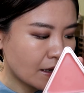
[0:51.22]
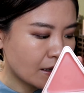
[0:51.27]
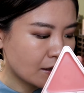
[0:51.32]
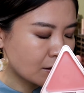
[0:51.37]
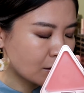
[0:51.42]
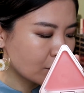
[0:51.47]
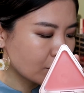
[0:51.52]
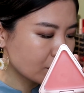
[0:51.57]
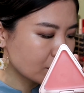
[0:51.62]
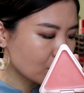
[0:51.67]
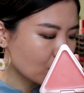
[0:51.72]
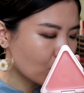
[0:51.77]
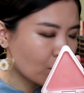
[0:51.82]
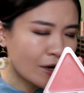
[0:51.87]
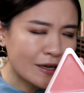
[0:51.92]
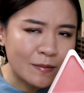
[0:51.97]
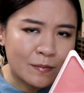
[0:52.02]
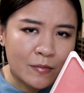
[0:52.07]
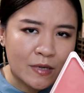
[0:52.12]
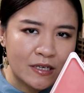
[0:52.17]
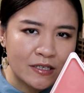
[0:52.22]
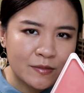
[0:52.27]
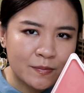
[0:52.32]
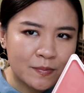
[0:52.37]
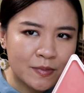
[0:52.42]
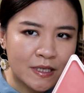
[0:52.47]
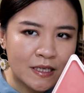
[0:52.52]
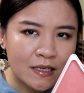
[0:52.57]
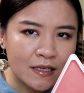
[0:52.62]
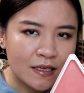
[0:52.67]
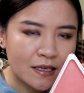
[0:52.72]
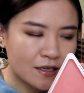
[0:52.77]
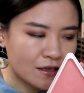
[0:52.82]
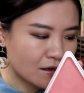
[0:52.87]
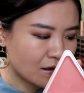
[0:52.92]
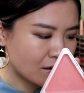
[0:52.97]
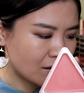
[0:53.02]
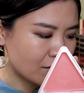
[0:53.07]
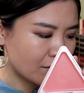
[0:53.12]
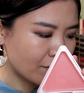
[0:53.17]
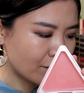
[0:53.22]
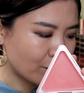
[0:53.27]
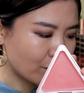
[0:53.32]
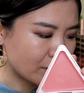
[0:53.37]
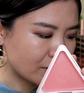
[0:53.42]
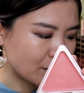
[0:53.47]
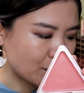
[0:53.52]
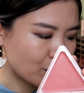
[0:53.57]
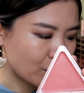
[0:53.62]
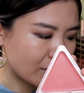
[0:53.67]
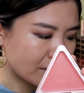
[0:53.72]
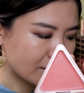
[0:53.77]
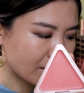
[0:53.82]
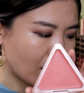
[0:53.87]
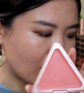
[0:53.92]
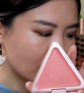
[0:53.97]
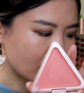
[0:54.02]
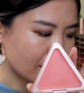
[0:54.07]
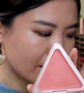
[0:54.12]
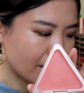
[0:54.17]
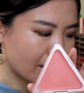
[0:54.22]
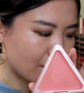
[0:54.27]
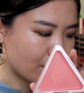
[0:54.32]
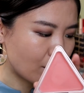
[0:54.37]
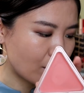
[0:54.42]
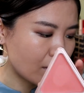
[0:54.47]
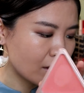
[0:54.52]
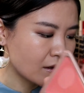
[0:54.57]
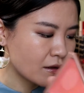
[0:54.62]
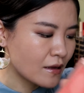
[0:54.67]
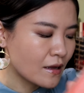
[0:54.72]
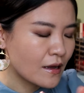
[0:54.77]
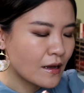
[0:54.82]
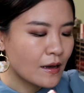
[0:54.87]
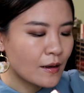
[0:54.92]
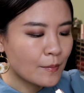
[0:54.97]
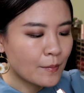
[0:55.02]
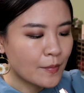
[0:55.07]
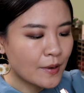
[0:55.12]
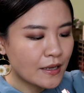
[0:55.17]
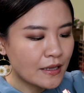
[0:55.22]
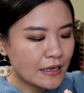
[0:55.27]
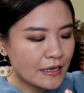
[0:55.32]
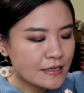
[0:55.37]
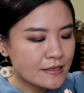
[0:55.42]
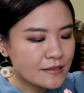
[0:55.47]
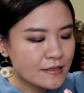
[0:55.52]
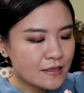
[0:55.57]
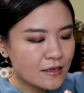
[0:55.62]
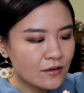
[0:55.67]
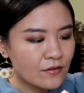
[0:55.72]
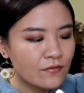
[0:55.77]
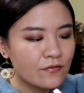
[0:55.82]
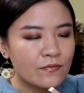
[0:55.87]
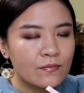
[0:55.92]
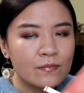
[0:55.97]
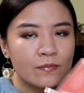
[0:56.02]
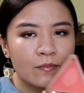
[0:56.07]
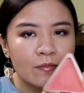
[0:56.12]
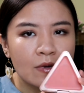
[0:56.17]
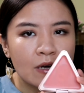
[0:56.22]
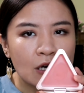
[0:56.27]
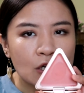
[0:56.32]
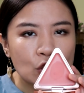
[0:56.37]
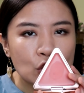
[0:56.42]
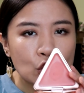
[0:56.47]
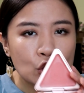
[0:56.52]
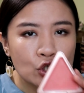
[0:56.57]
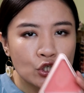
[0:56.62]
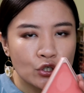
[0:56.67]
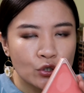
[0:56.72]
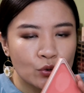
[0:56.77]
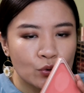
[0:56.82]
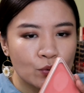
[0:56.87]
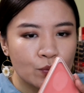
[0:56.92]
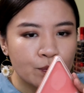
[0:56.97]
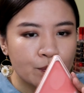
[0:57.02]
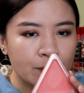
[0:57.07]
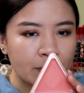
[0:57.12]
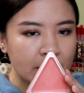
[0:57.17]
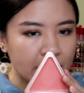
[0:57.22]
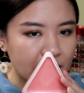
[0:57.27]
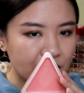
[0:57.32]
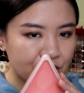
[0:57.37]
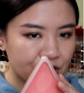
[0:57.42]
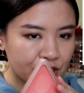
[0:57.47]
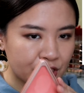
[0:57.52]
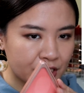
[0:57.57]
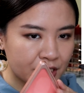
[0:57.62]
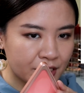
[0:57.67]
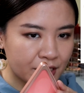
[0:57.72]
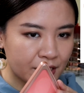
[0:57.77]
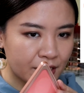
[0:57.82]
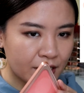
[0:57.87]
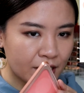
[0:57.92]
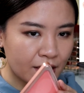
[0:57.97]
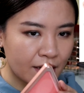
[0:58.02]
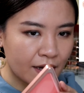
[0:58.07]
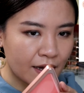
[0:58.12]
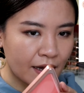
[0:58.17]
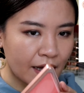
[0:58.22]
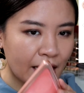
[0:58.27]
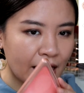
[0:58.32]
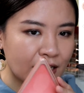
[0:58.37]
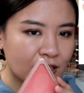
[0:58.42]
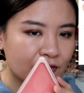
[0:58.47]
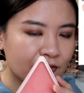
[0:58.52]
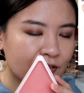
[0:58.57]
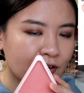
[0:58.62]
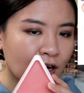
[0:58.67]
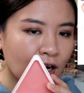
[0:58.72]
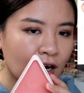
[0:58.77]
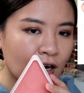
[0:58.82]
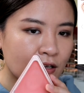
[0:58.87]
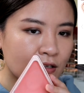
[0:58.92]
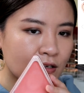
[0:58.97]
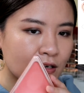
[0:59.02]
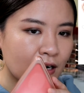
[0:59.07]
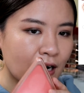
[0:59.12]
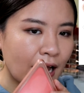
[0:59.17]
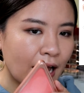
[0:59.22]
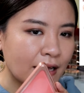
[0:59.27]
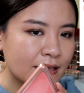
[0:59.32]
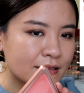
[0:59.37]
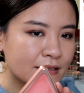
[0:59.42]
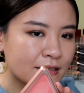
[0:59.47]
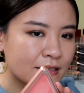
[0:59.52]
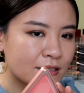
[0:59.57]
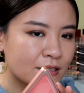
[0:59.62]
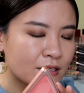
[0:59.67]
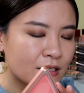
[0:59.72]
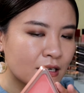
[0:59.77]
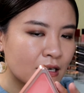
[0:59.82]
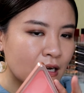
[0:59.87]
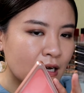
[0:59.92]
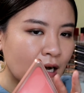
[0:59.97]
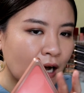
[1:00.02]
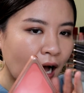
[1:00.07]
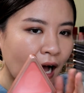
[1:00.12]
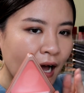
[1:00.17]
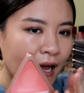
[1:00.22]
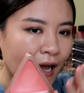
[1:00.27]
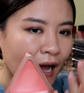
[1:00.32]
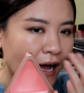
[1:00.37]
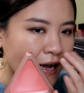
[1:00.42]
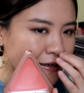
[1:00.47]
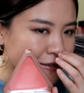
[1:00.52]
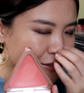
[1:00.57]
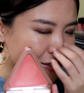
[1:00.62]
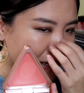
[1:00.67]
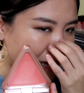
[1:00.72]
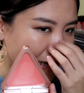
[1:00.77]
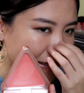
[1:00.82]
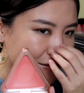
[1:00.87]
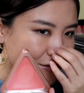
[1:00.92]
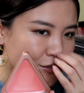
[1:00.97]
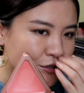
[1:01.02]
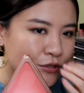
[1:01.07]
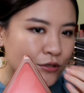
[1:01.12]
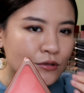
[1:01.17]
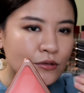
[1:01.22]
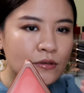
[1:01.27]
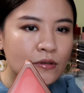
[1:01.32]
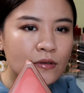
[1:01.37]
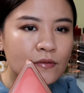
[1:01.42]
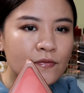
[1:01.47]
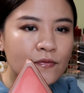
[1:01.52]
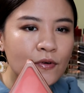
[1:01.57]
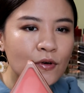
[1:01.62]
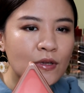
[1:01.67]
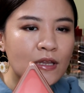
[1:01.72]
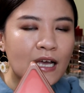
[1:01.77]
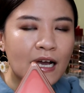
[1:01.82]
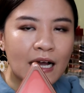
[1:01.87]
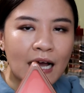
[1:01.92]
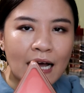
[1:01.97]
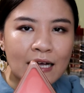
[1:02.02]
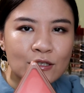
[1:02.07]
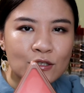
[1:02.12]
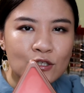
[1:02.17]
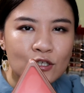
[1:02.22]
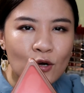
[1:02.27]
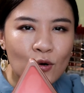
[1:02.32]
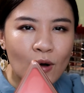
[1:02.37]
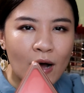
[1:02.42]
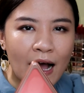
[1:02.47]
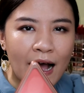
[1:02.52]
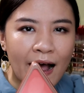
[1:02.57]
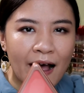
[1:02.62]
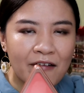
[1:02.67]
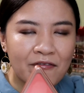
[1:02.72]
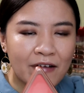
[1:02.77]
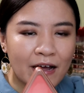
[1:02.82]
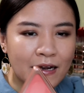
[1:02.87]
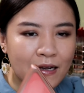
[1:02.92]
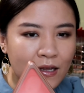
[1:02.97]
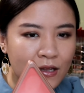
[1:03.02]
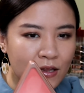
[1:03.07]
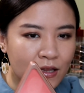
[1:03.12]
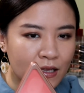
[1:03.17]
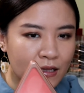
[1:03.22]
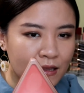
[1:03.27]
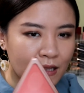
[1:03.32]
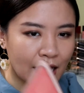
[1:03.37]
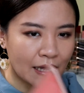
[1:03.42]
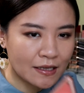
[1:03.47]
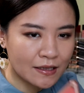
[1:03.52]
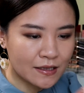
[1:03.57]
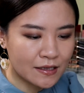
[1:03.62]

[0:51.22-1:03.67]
It looks quite much pinkier for some reason on the camera, but it's a true peachy kind of color, and I feel like I don't have anything like